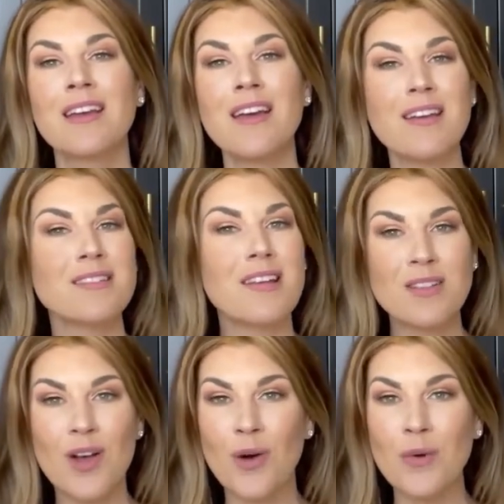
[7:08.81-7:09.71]
Guys,
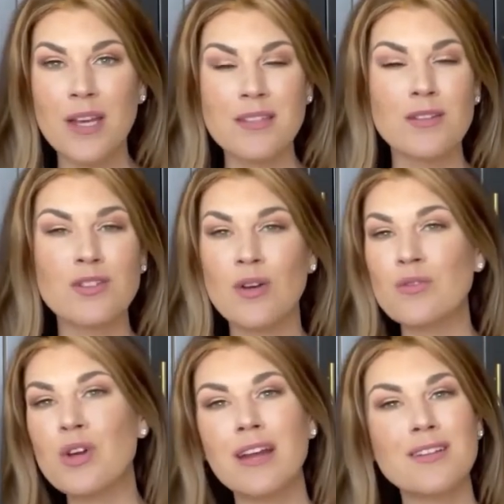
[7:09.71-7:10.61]
as always,
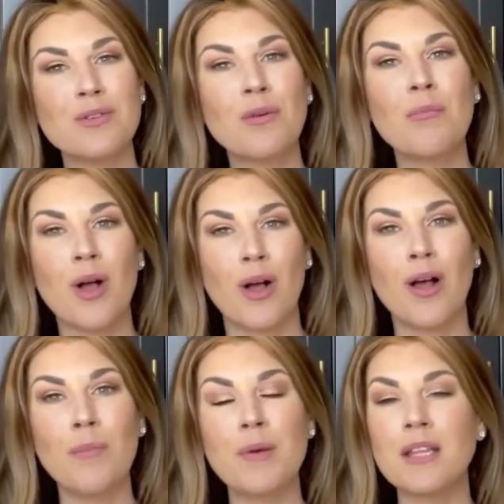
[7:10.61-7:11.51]
don't try to do them
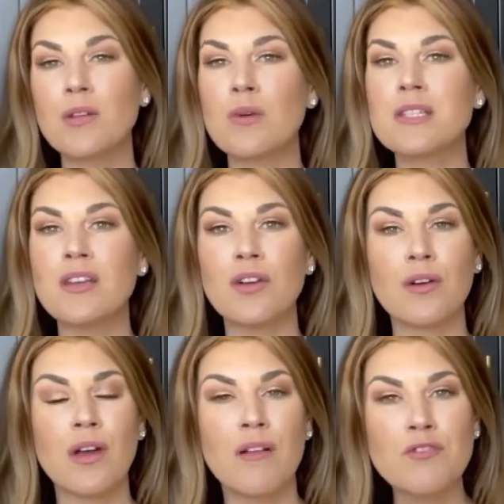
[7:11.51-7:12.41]
all. Pick the ones that
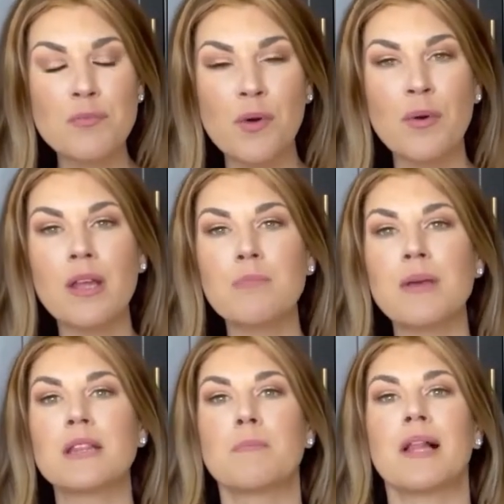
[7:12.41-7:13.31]
you're comfortable with,
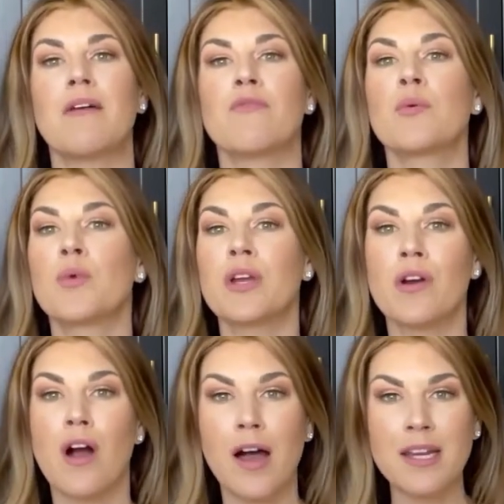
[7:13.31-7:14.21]
pick the platform where
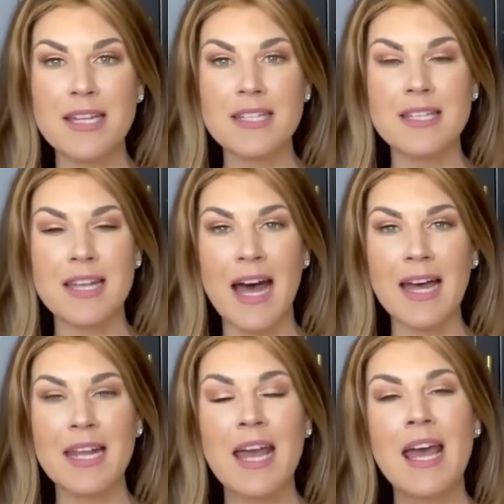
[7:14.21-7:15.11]
your audience is
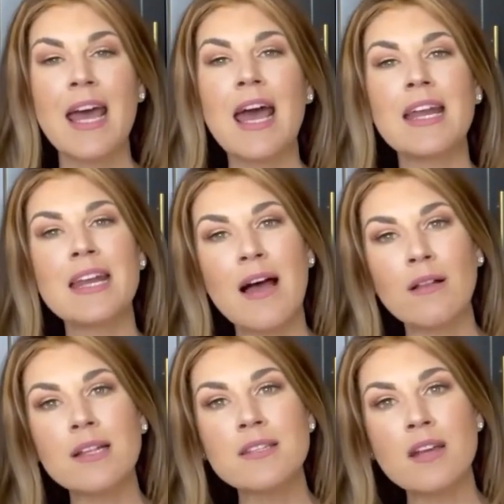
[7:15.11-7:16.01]
at. And
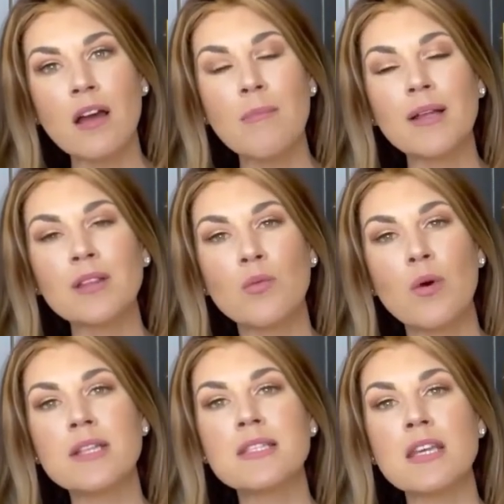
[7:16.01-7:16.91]
now let's talk about the
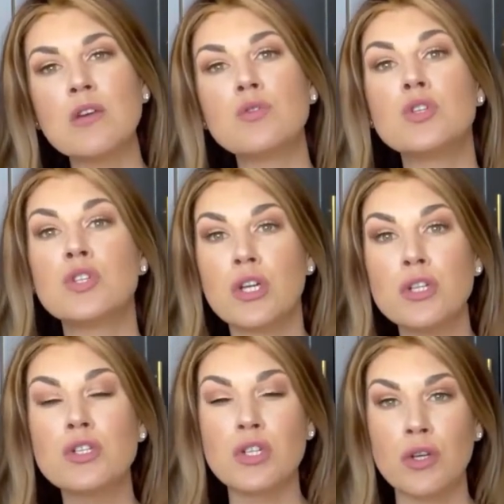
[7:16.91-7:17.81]
ones that you
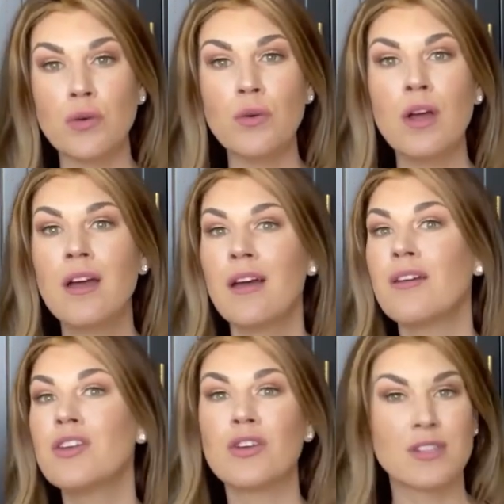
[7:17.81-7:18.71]
should do
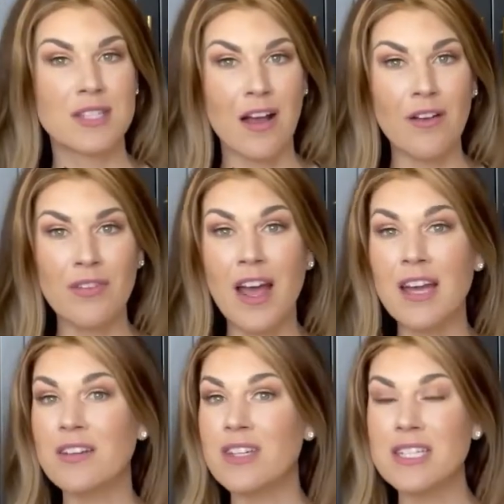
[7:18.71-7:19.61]
yourself,
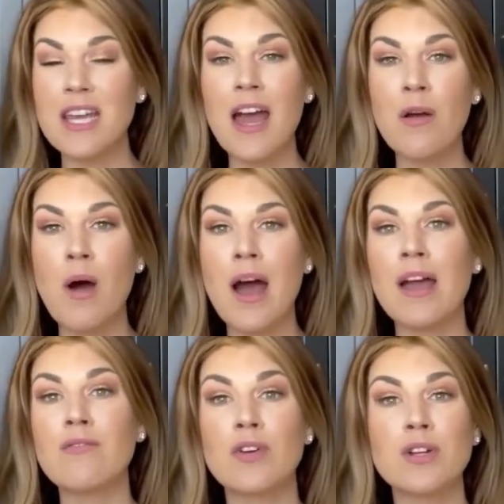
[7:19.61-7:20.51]
kind of a
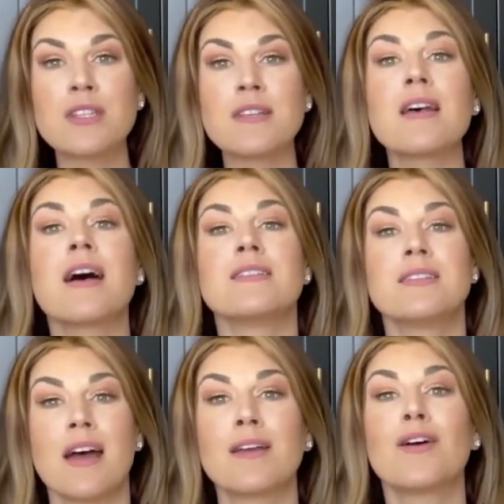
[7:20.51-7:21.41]
DIY versus a
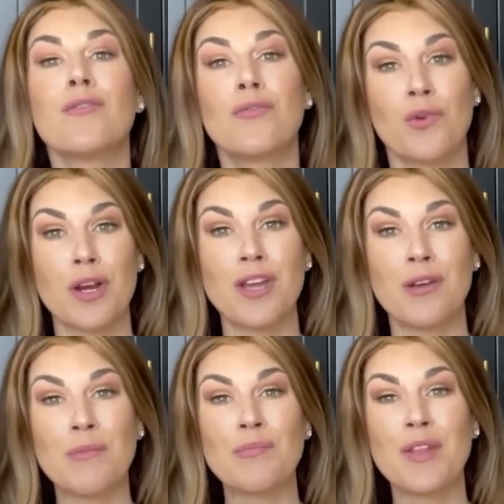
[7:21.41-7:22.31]
done for
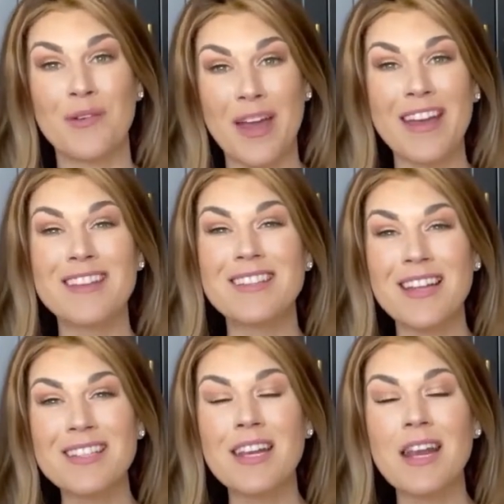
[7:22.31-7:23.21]
you, okay? Because
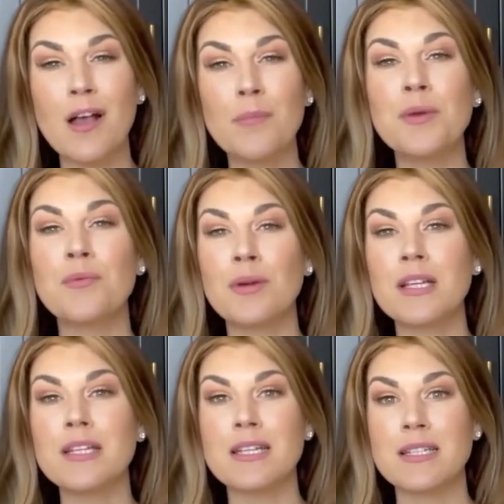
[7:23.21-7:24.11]
that's going to help you
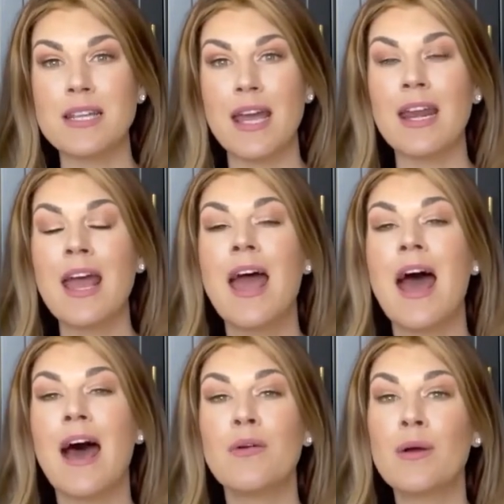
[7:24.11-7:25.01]
really dictate,
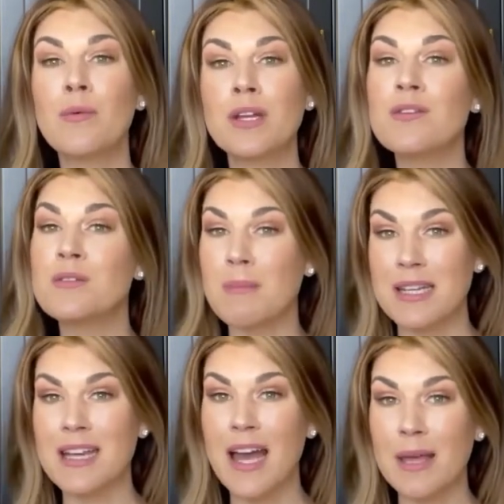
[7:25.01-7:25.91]
how do I want to use
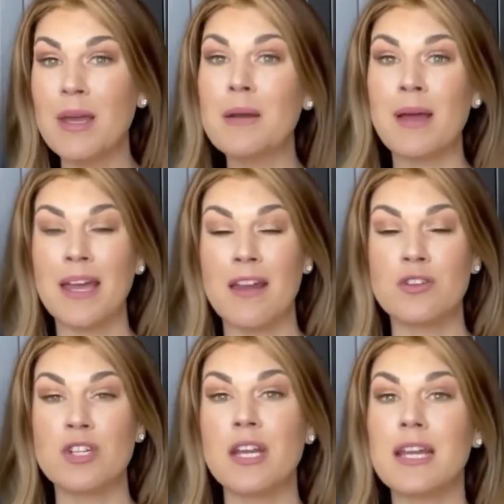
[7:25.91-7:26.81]
my time and my
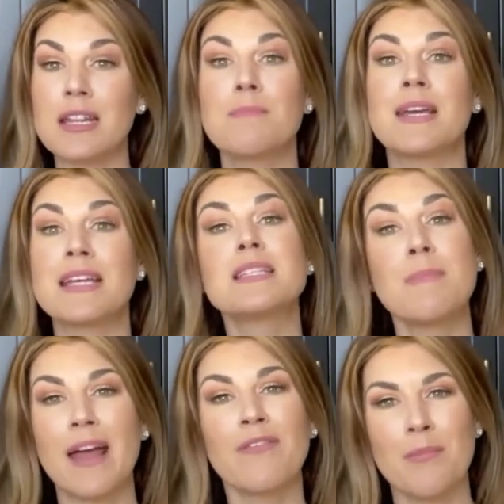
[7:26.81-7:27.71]
energy to get the biggest
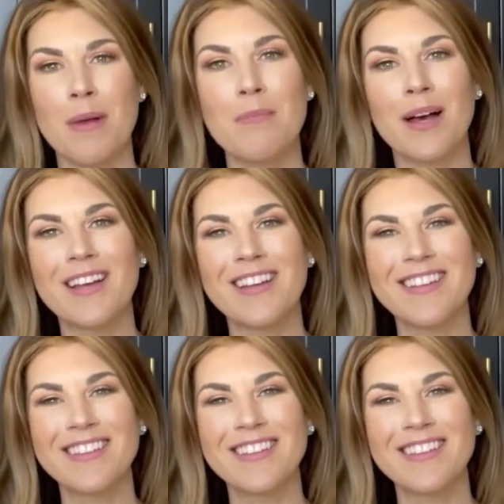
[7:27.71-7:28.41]
bang for my buck?